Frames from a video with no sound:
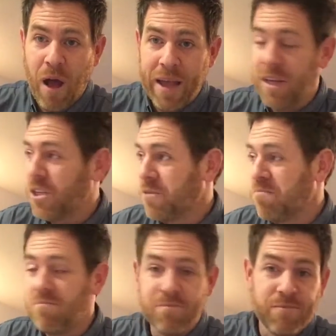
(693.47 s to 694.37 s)
I could just
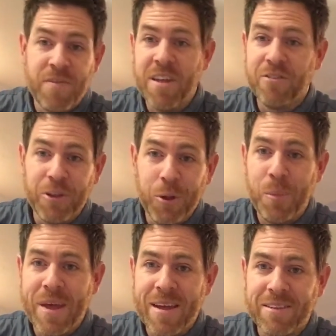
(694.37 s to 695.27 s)
vent a
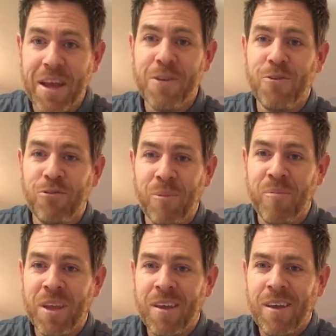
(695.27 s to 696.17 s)
little bit and tell you some